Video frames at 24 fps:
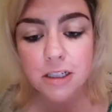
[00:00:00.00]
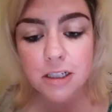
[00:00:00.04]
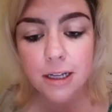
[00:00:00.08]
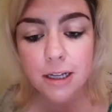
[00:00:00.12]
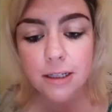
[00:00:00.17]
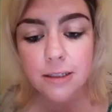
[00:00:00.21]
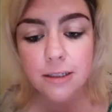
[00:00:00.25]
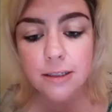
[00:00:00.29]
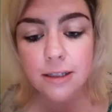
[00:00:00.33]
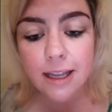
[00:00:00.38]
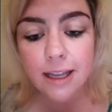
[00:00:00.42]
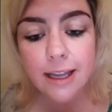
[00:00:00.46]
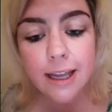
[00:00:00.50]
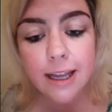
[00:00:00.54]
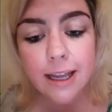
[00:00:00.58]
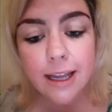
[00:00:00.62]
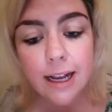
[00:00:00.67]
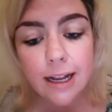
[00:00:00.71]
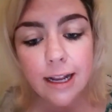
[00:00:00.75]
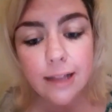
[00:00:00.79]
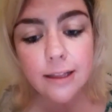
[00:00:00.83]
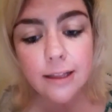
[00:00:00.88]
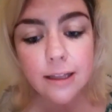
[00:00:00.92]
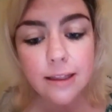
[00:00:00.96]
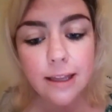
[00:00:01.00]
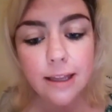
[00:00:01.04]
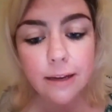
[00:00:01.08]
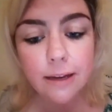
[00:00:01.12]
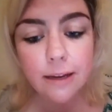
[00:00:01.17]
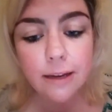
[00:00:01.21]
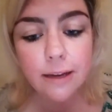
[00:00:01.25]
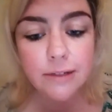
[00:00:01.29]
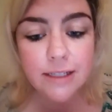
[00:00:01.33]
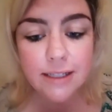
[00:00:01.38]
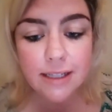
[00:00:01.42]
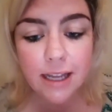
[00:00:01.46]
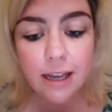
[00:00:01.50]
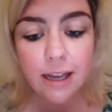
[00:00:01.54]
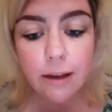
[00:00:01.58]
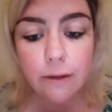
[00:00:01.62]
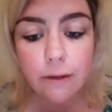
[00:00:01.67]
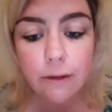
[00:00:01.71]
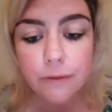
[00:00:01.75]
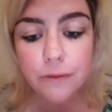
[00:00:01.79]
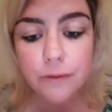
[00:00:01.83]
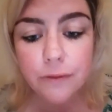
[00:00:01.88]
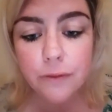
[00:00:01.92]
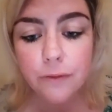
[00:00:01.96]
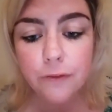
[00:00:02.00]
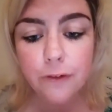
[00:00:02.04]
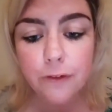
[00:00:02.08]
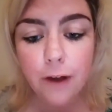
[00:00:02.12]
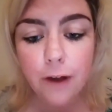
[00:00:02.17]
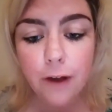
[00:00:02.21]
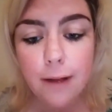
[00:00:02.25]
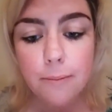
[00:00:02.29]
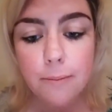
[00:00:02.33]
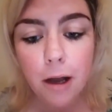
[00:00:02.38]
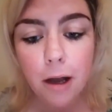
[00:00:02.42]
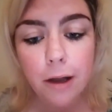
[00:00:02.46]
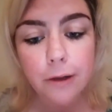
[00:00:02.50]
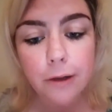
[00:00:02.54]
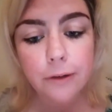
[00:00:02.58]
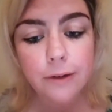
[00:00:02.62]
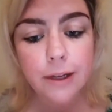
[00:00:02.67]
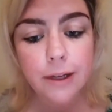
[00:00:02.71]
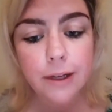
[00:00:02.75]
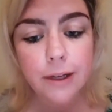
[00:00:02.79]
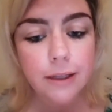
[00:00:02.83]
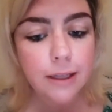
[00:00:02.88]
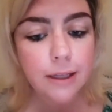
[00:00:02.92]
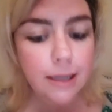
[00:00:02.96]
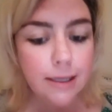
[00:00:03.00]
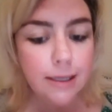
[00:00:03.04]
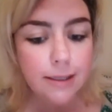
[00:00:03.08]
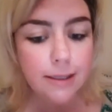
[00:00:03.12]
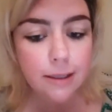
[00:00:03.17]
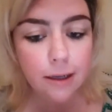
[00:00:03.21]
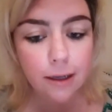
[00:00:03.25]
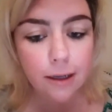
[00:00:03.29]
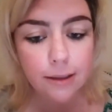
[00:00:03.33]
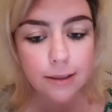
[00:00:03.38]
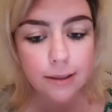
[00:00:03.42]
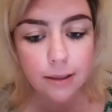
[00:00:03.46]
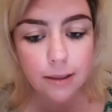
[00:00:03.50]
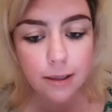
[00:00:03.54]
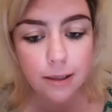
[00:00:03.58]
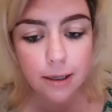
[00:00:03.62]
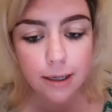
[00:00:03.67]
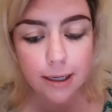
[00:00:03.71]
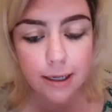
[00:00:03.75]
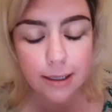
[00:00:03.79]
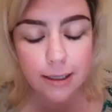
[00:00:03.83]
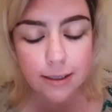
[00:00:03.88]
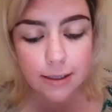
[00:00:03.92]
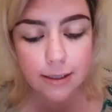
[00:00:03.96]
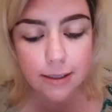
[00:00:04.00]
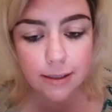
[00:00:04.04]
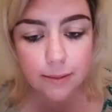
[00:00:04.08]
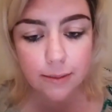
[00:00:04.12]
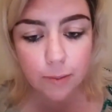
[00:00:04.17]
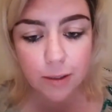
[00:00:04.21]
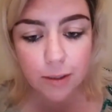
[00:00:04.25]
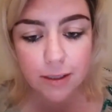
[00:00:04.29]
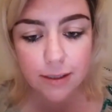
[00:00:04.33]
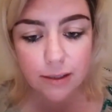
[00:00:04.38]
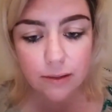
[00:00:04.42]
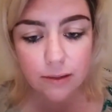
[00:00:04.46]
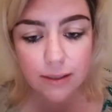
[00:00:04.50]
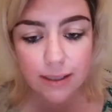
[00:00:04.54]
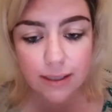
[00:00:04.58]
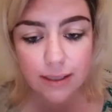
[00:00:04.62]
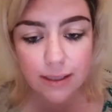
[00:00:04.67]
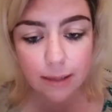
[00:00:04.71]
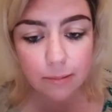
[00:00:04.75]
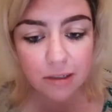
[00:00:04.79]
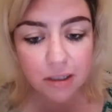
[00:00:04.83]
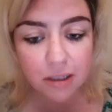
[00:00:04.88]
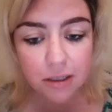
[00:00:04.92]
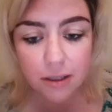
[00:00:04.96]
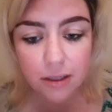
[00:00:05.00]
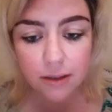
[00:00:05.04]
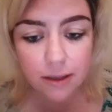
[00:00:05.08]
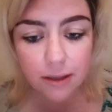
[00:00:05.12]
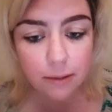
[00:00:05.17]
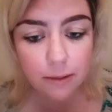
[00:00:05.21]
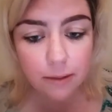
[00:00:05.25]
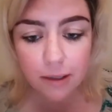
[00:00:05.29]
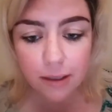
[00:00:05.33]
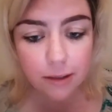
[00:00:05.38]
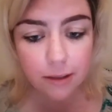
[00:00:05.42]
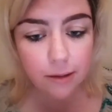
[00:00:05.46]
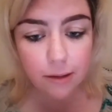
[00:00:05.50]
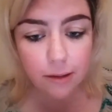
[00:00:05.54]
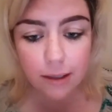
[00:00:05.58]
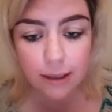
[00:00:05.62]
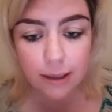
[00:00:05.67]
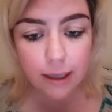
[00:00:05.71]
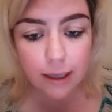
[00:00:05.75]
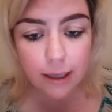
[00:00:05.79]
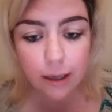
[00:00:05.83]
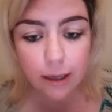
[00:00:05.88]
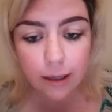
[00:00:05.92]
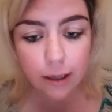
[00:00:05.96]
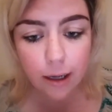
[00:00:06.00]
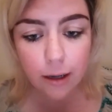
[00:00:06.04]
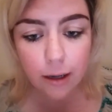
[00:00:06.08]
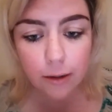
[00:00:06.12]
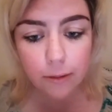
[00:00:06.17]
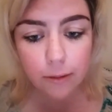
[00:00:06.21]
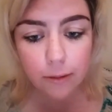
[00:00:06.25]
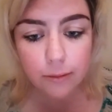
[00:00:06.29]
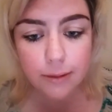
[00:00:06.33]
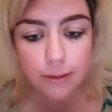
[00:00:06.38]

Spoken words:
and the healing that they received from honoring these gods and goddesses was so established, that they weren't going to let it go.